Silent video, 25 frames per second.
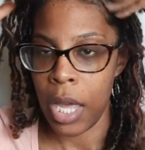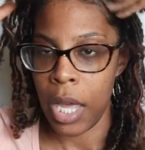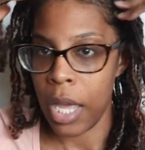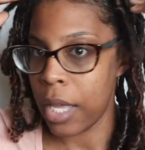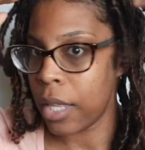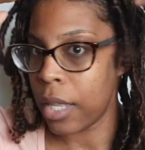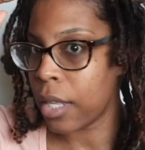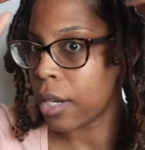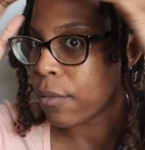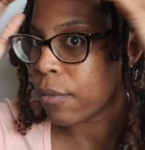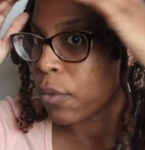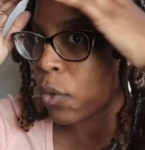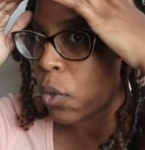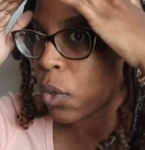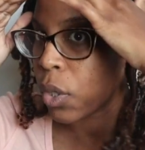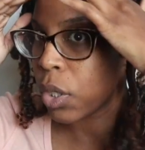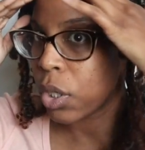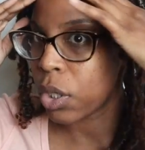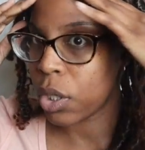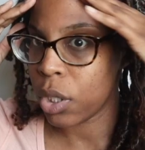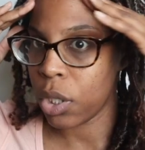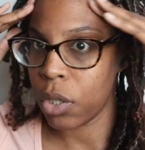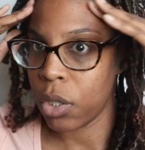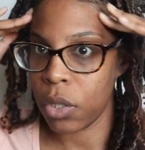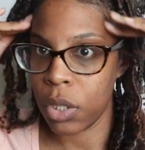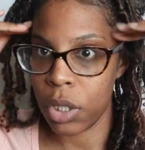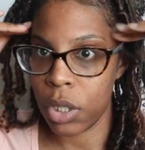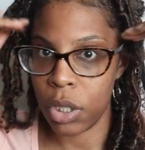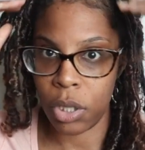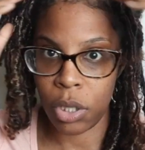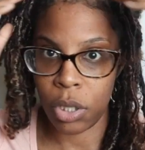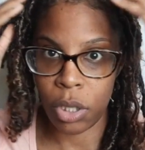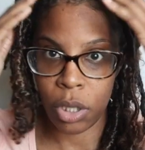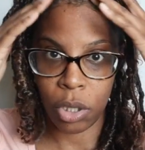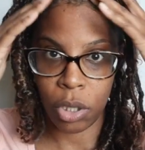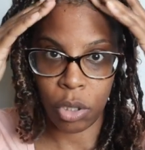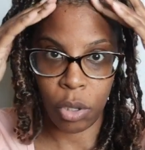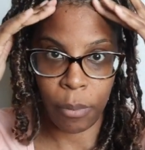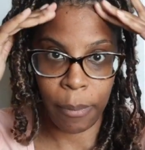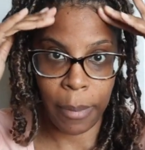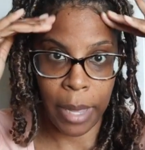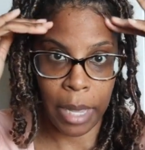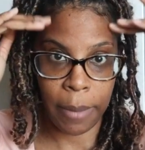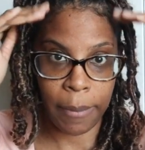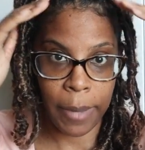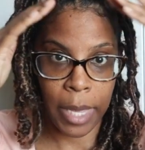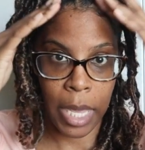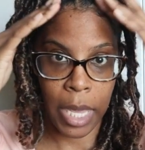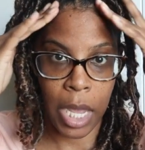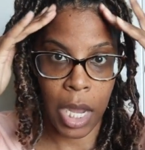And then of course, you know, you could do little
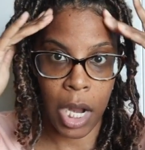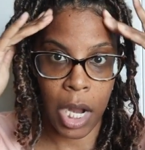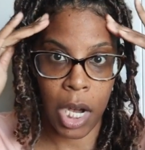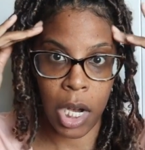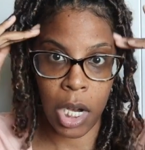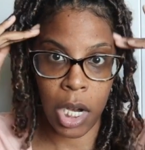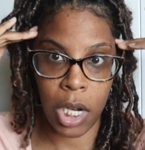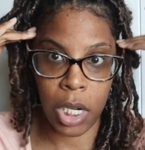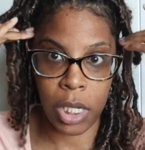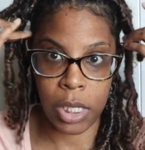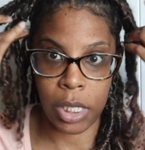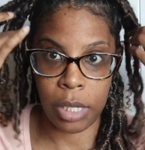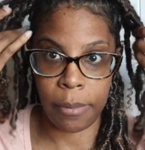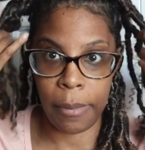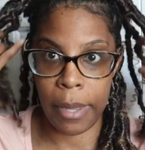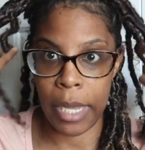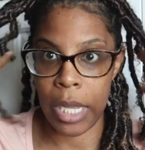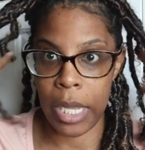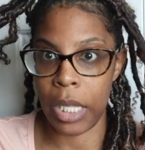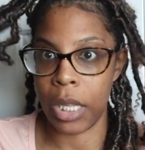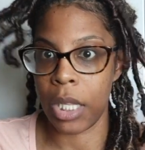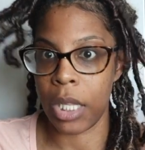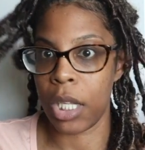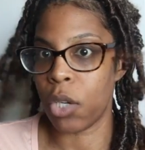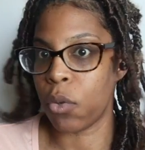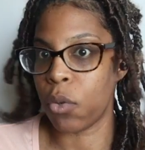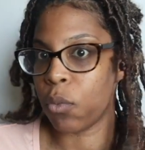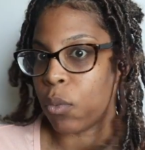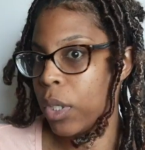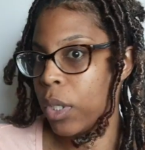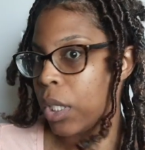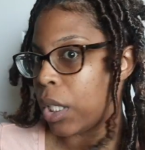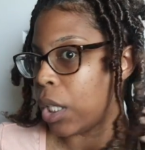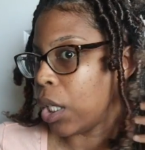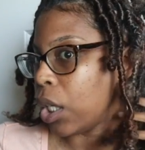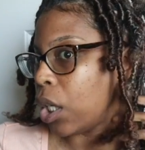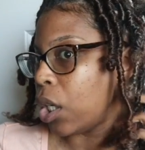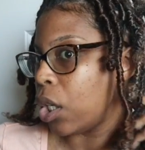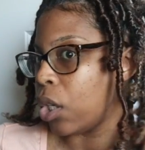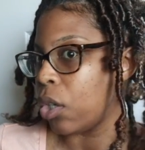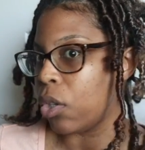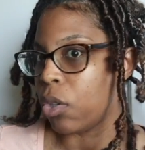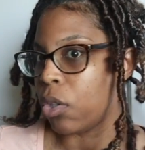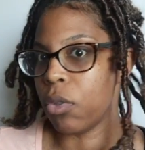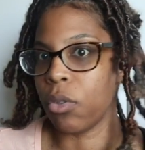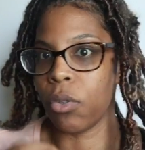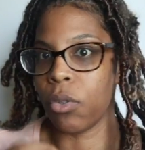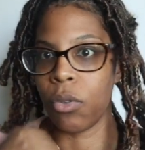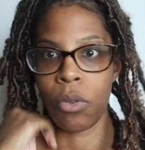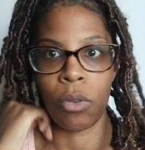baby hairs and make it look really
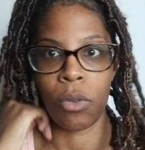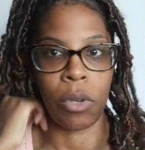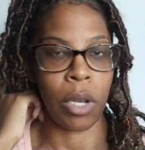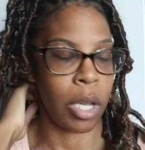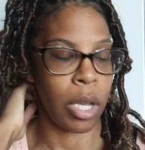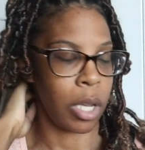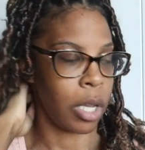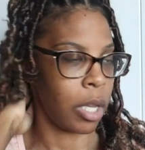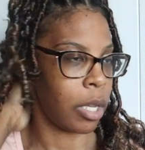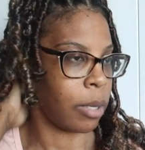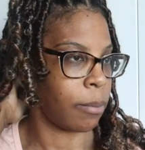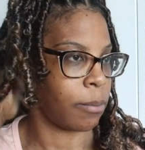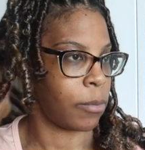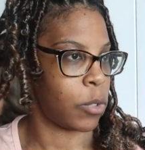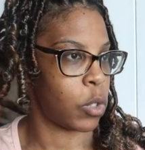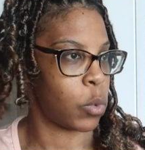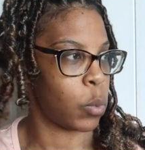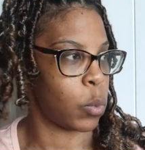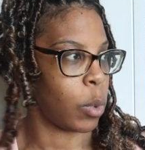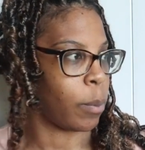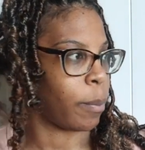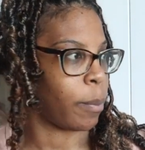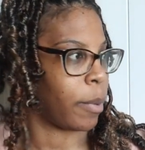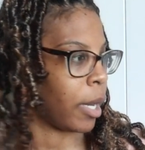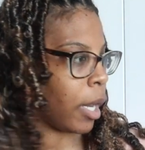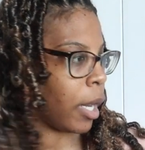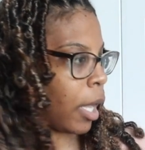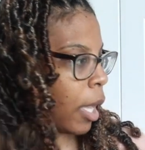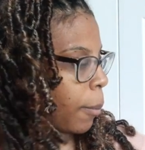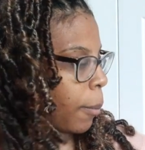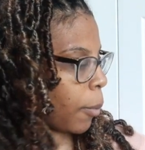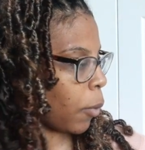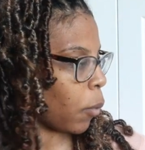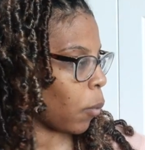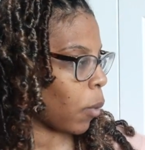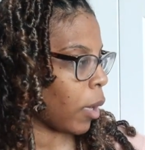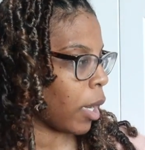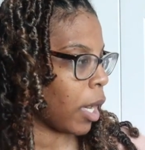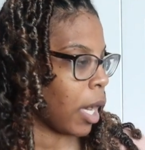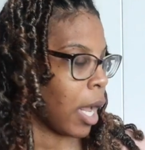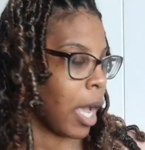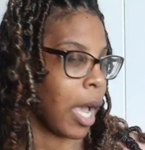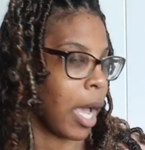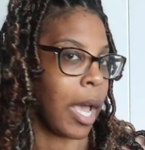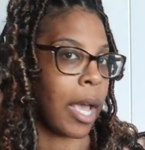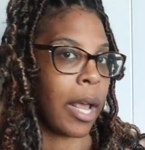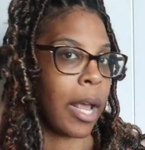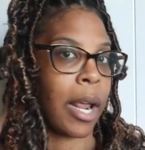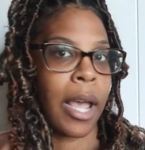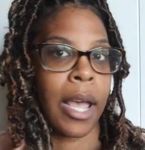cute, swoop it up and
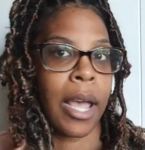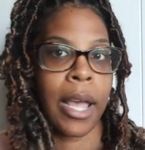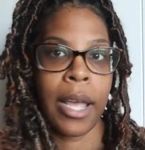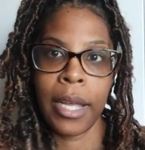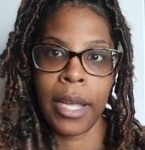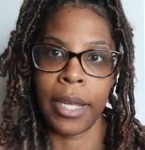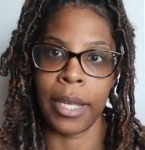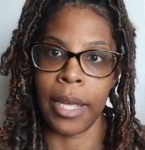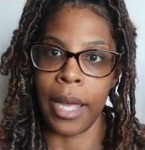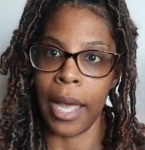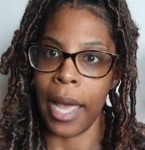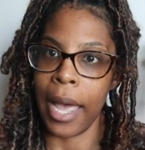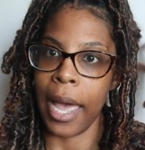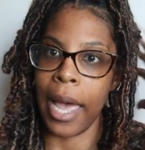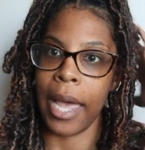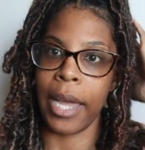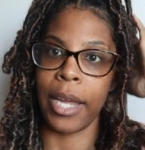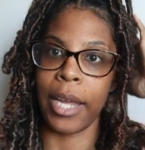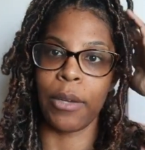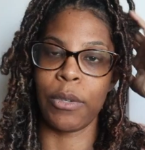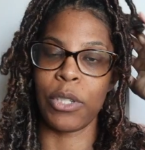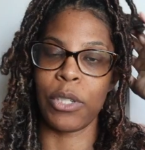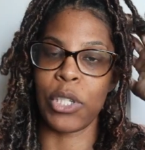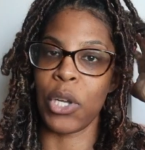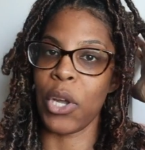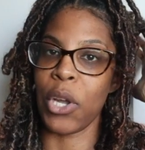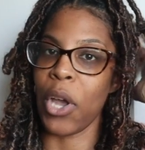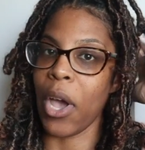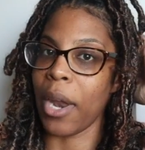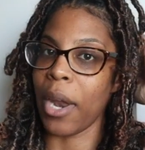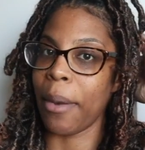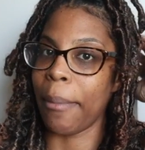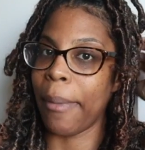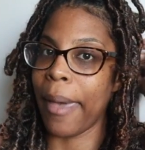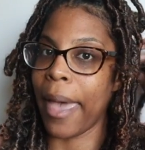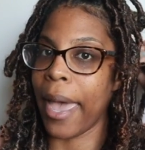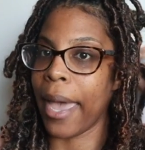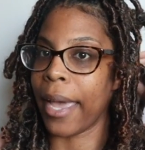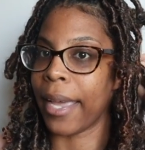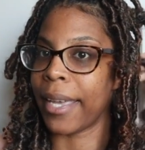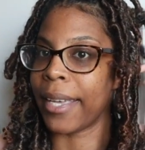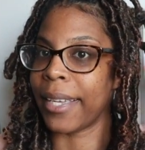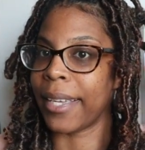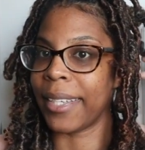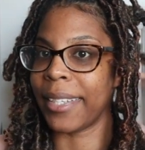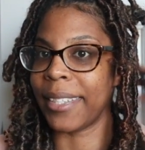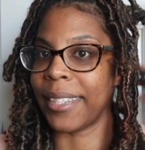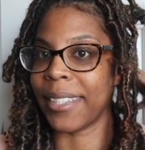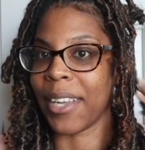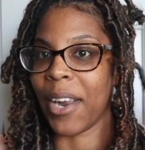whatnot. I ain't gonna show y'all the back
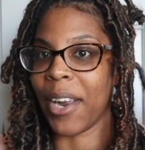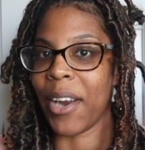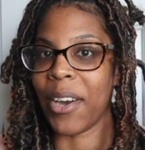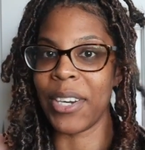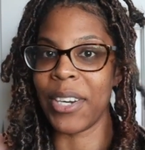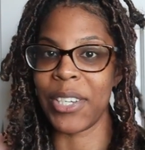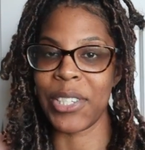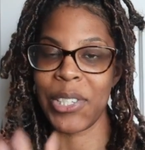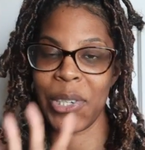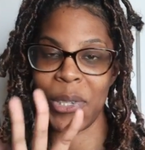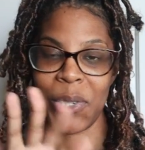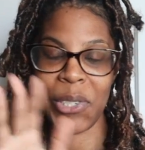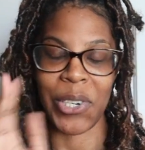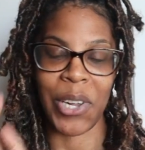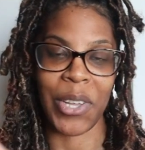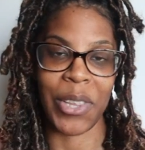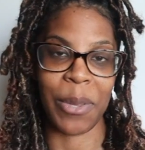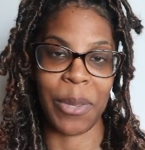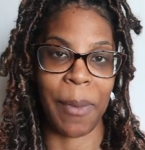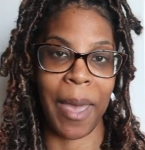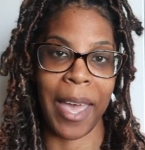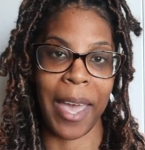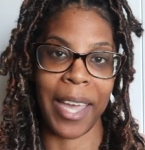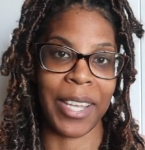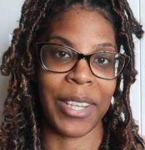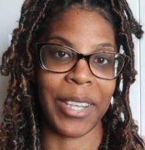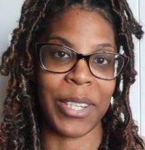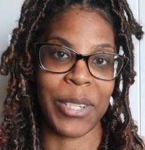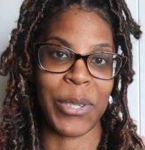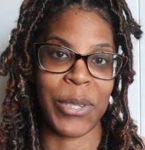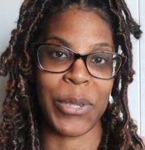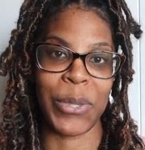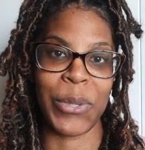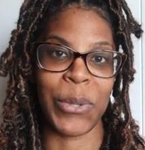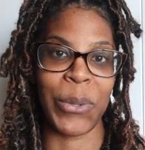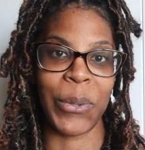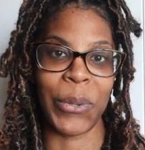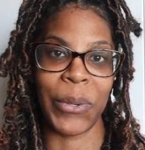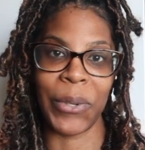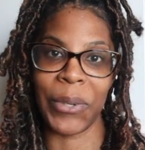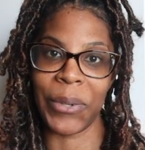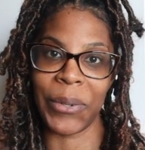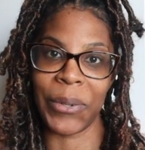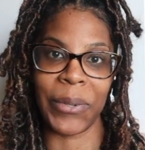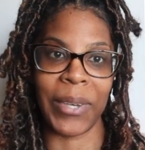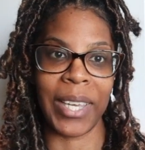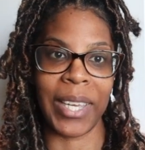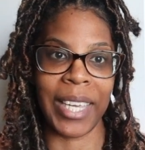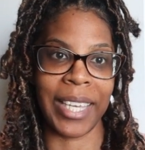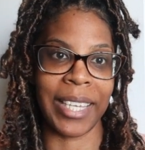because I already showed y'all the back in the
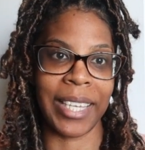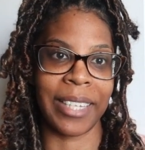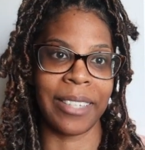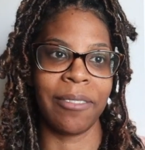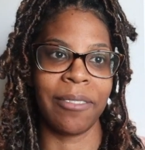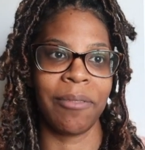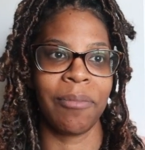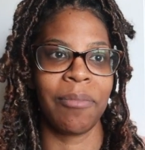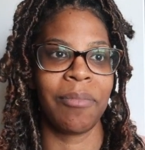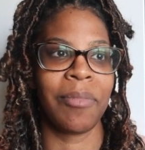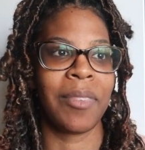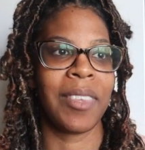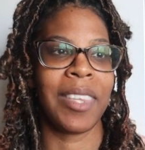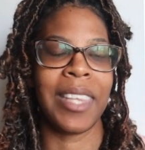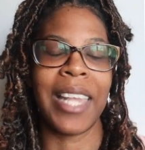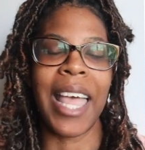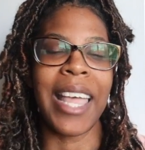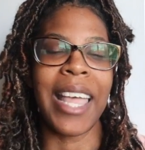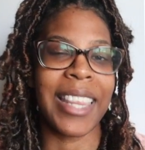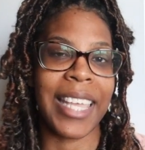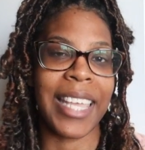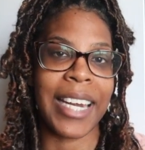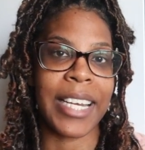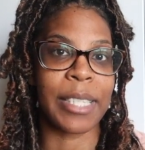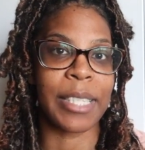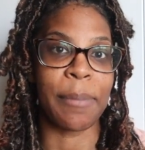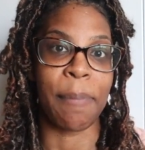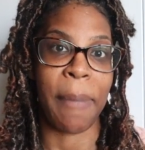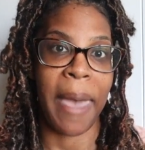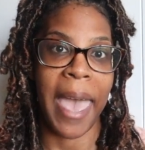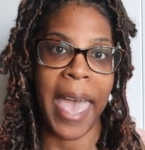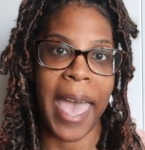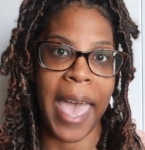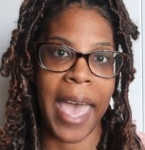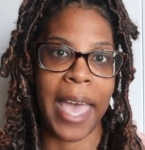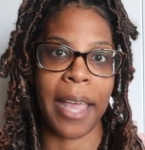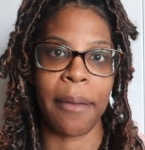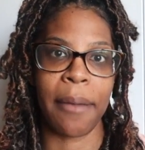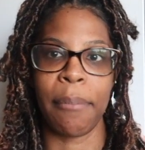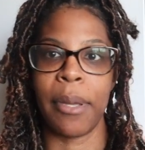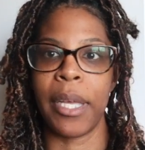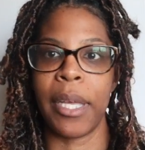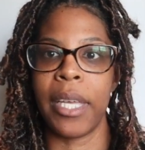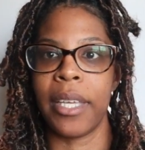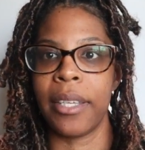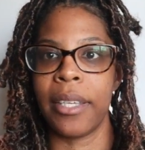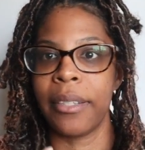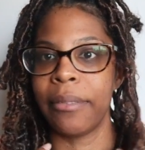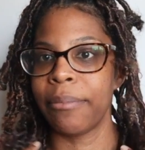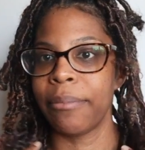tutorial, and not that it's bad,
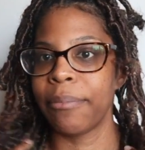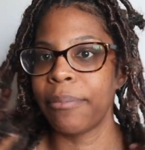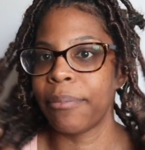but